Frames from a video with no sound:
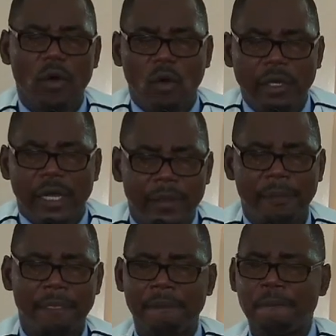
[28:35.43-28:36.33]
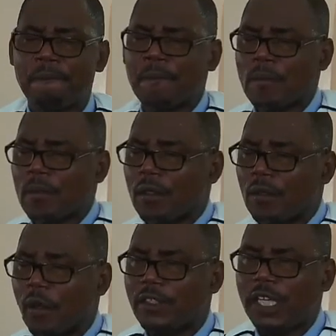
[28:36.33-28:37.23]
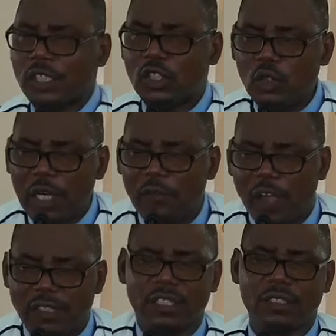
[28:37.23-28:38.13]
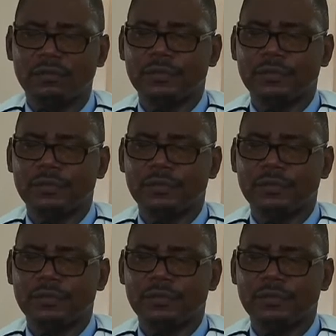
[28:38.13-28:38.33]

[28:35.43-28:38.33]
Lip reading: owner of this universe.